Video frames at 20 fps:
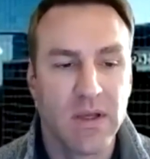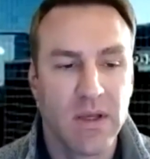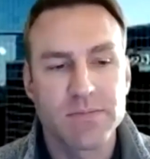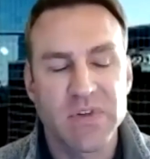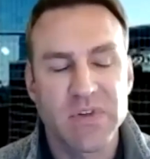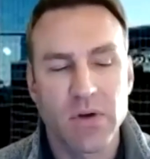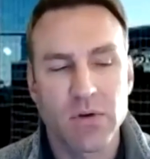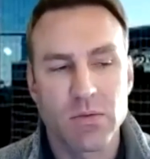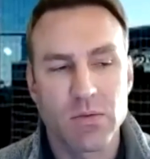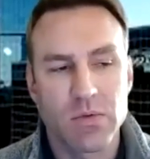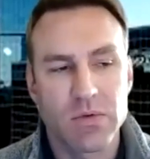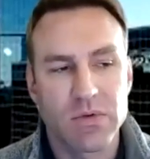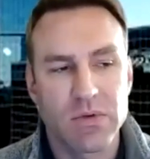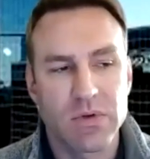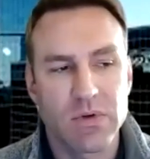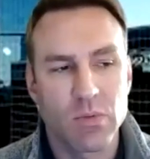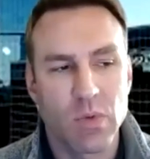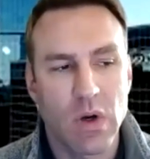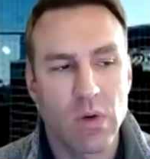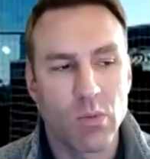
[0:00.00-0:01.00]
So
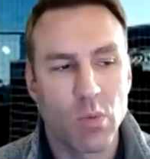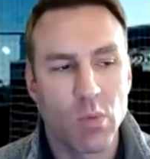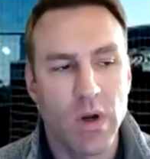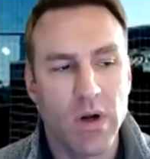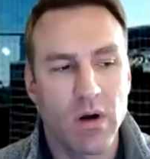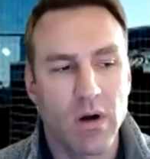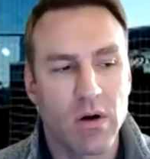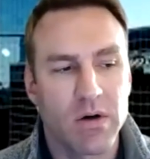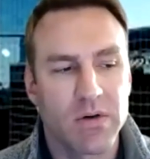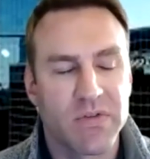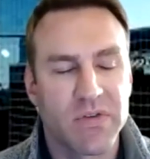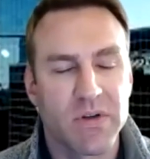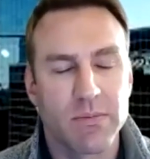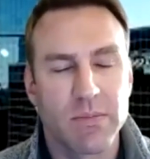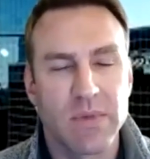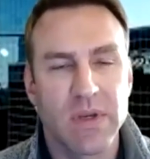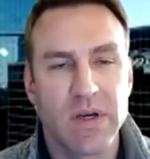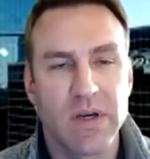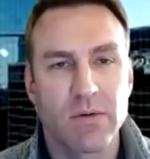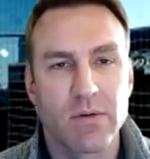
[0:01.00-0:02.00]
what are some
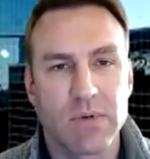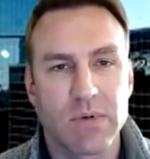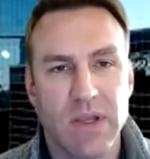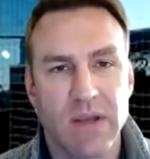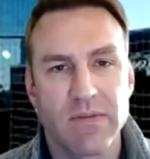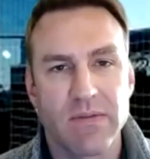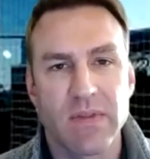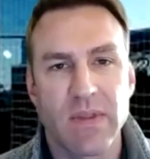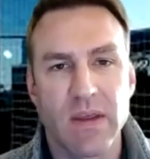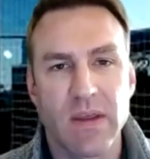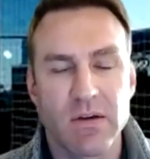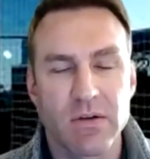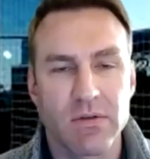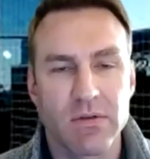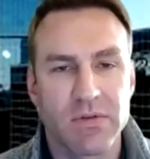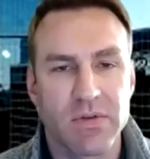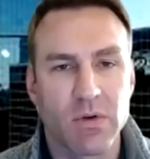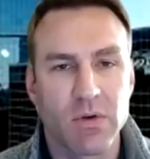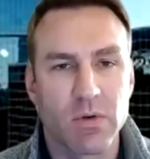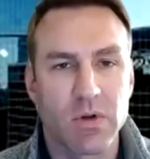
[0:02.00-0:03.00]
given that you're
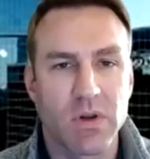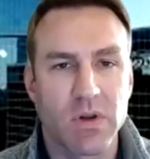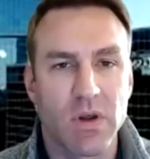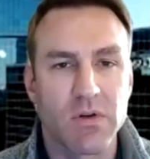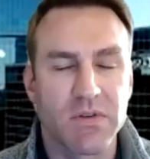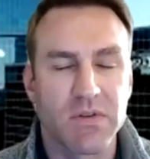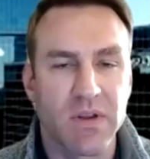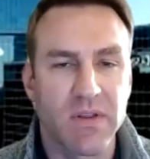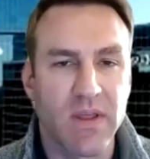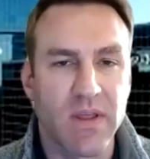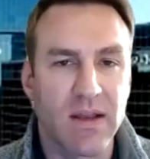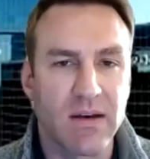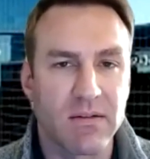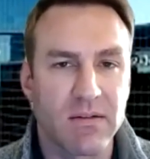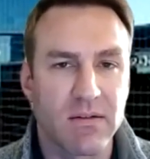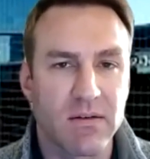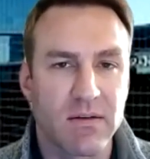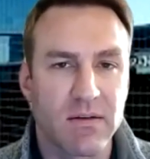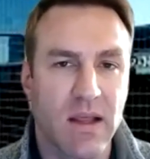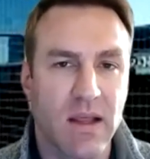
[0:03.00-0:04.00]
so close to
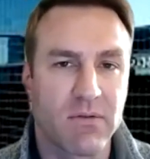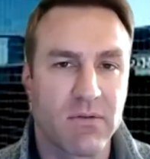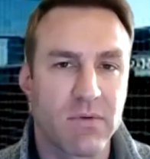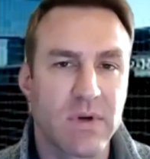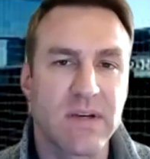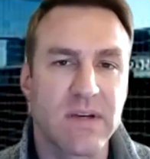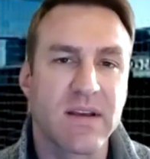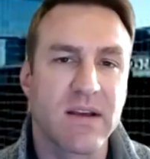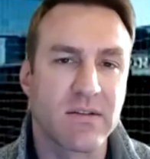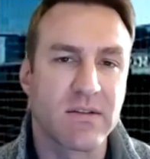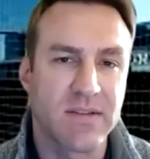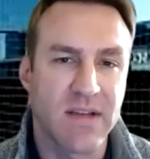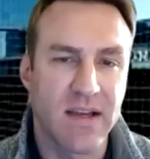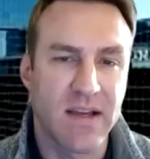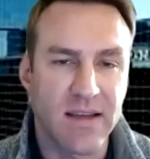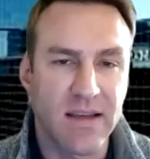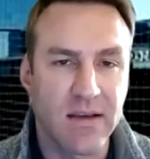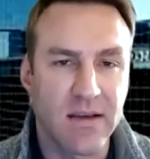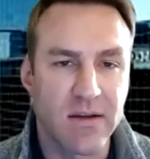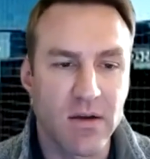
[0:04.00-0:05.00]
that retail
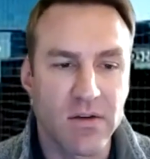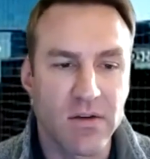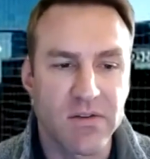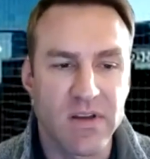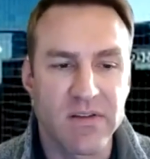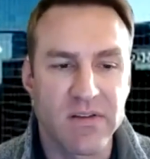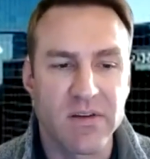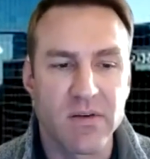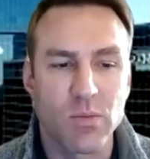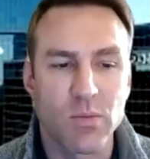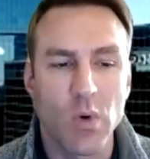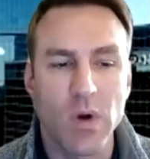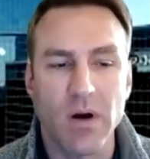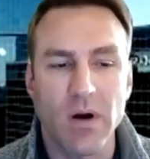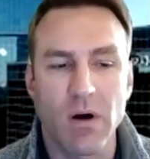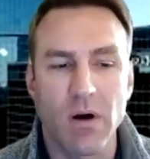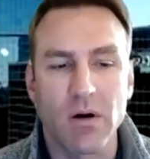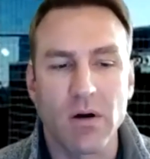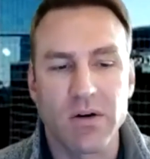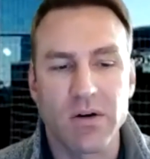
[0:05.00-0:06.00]
tech ecosystem, what
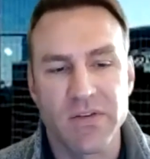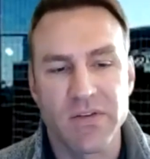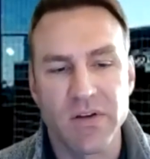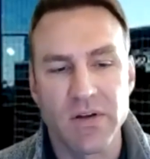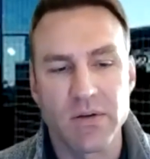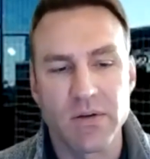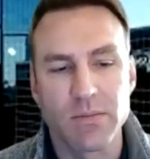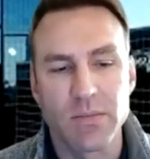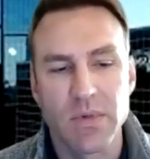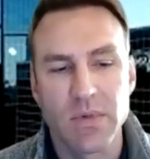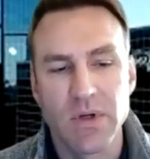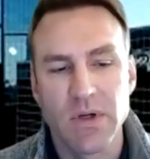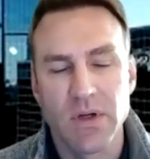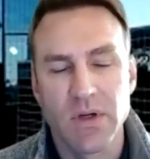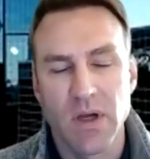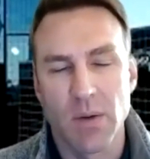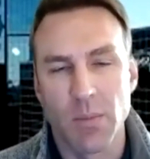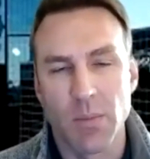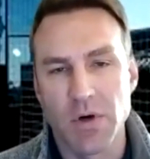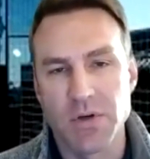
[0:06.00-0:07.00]
are some
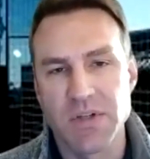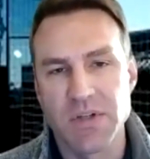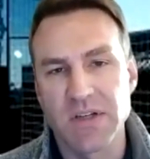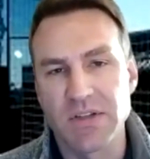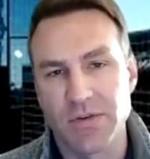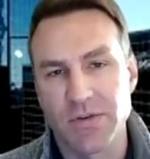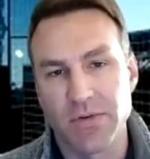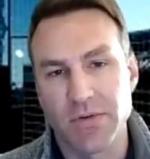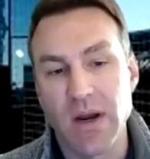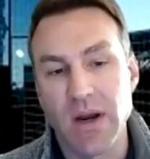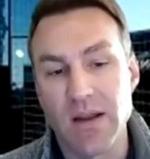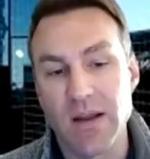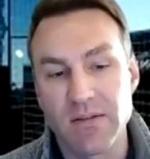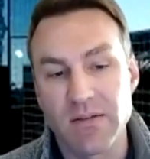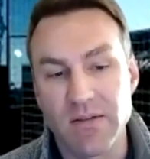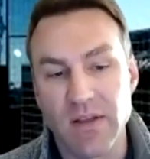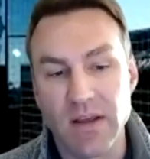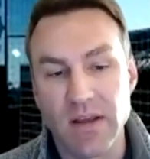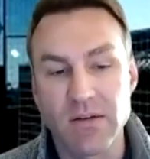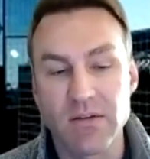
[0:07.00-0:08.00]
emerging
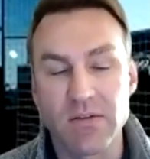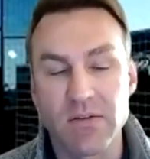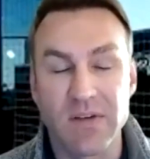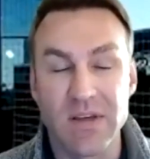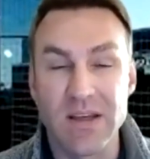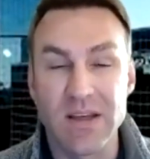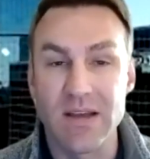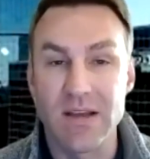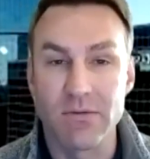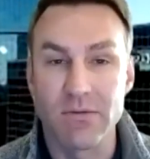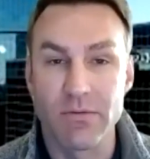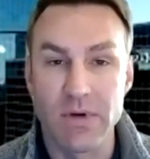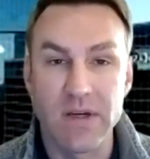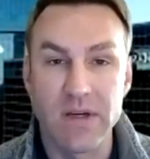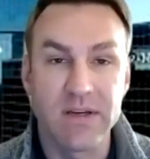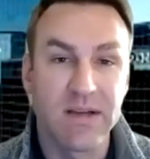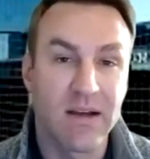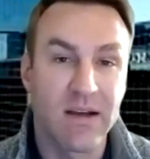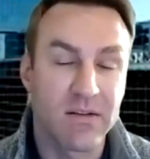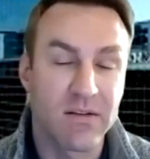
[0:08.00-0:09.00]
trends that you see in
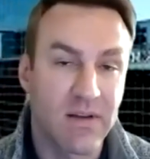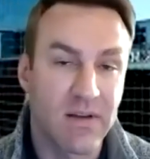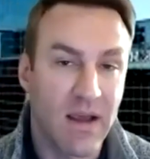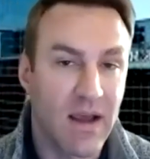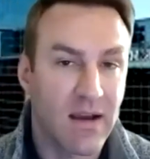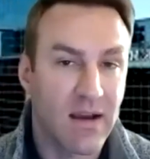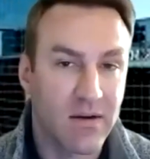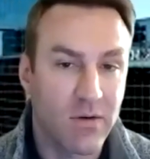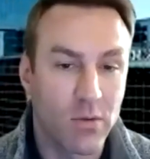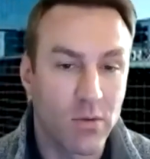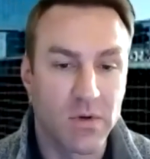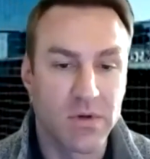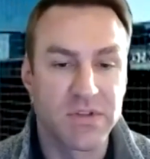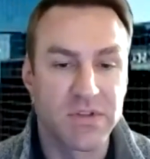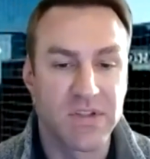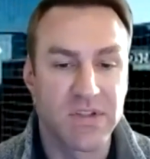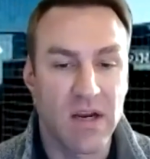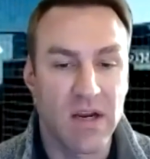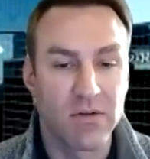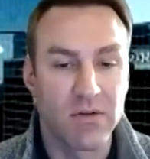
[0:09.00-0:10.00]
retail tech or
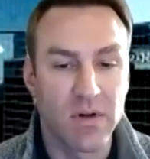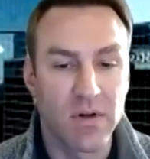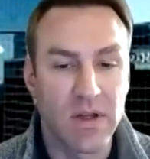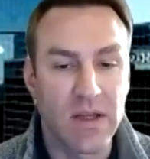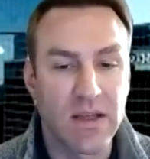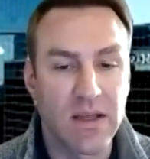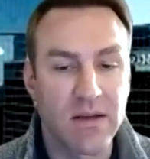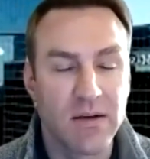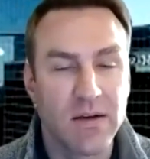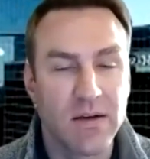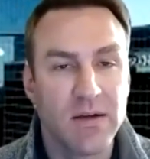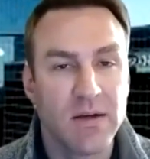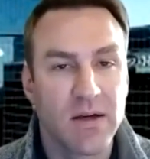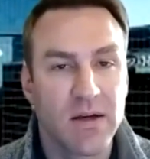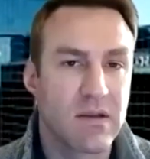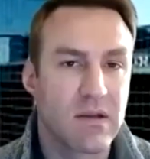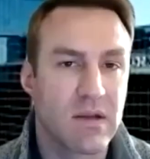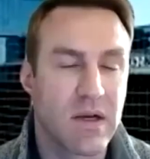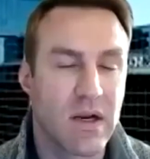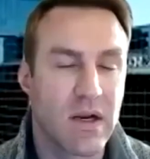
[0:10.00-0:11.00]
generally
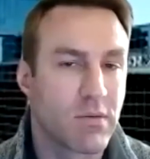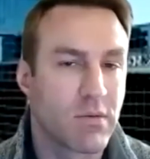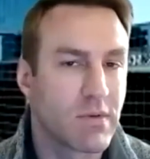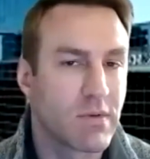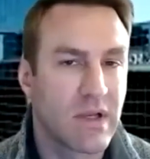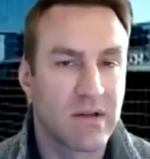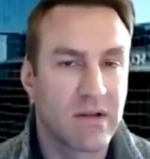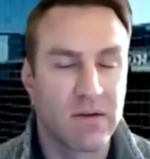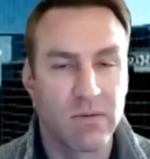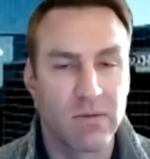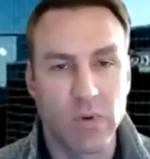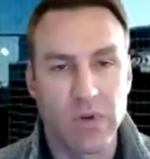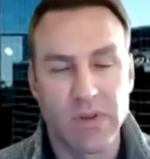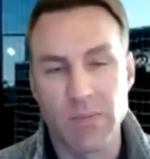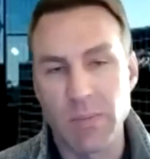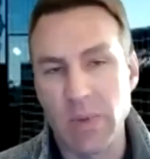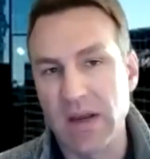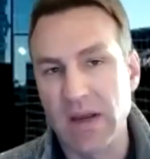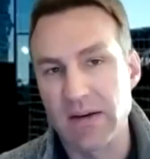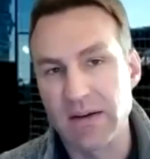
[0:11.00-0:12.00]
with
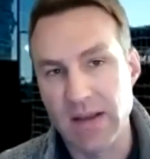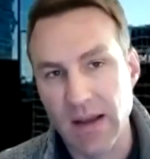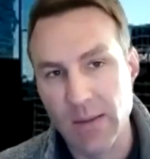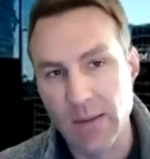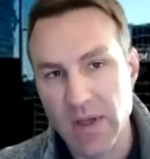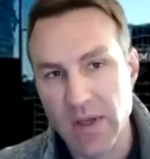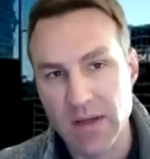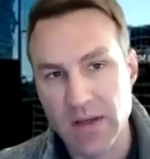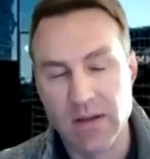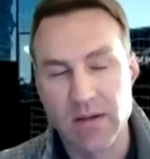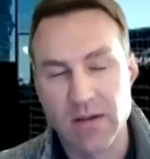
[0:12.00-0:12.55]
the pandemic,